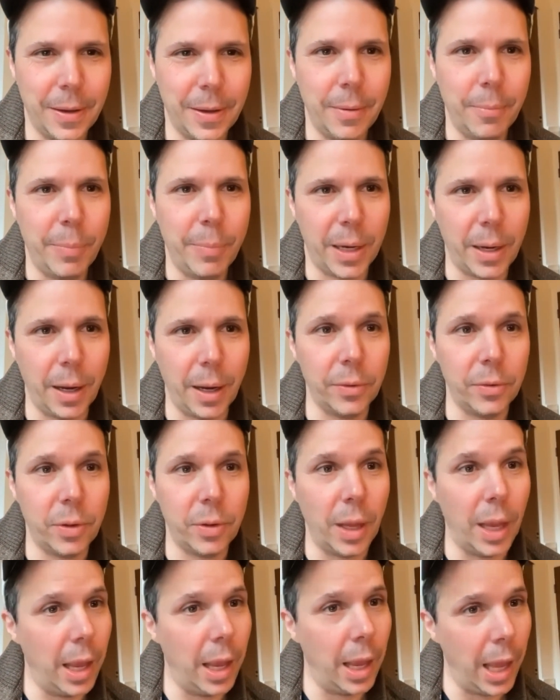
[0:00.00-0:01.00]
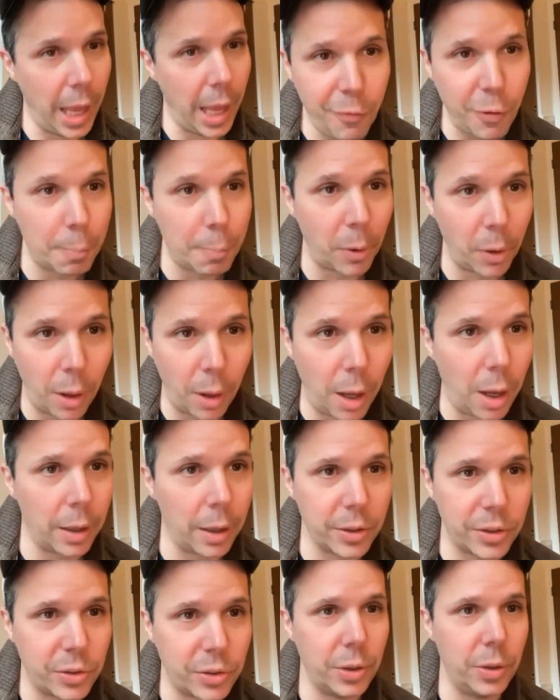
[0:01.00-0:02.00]
because if it
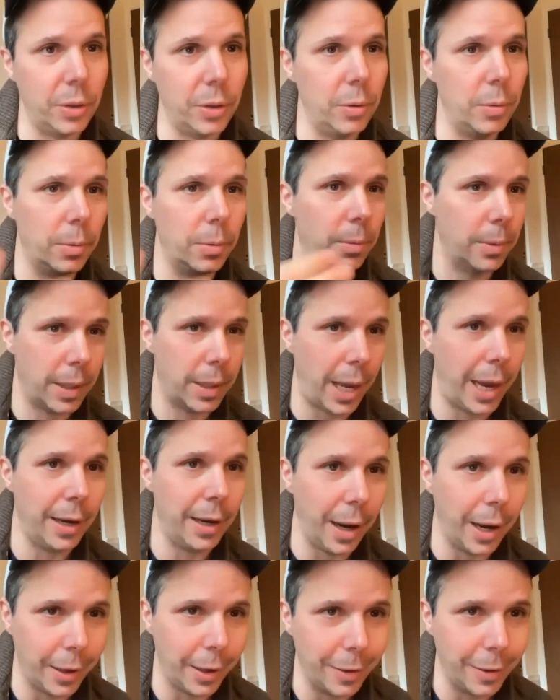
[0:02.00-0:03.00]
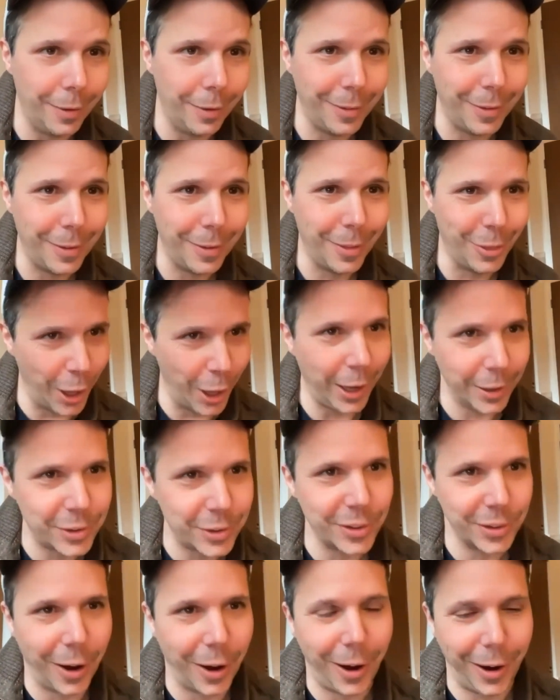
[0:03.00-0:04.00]
belongs to canine, then it's
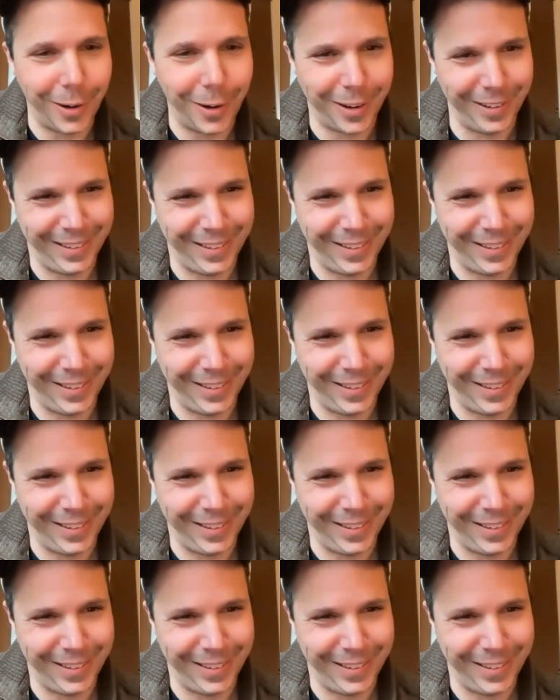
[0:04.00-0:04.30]
a dog.